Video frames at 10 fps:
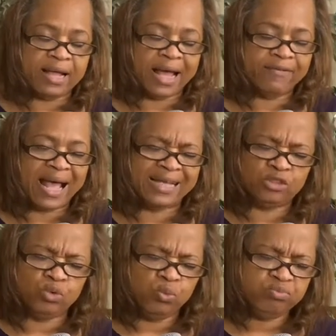have,
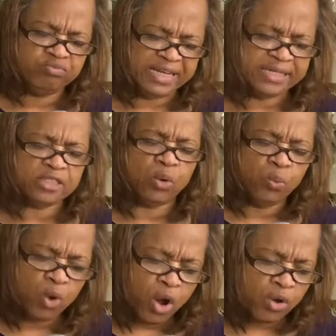as you read the
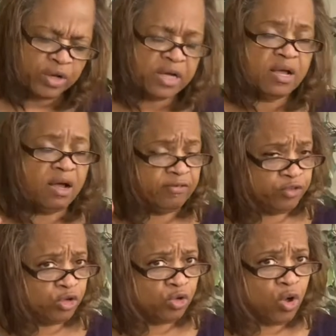word of
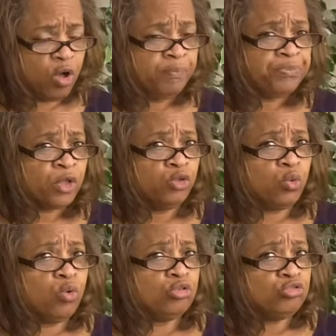the law, you
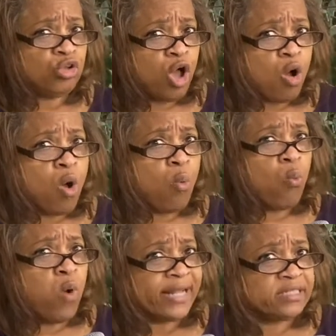will know
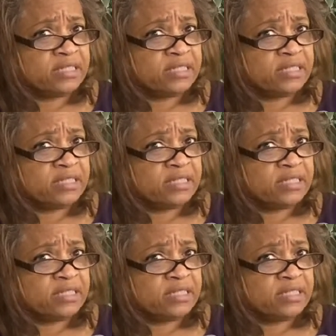what